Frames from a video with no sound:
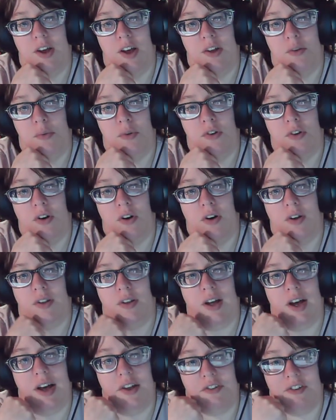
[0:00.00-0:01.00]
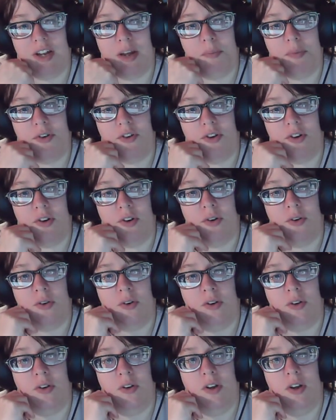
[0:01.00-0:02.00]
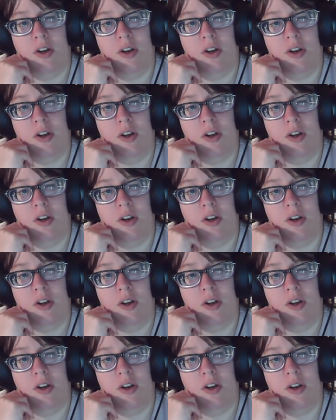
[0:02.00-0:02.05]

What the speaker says: as we saw on last episode,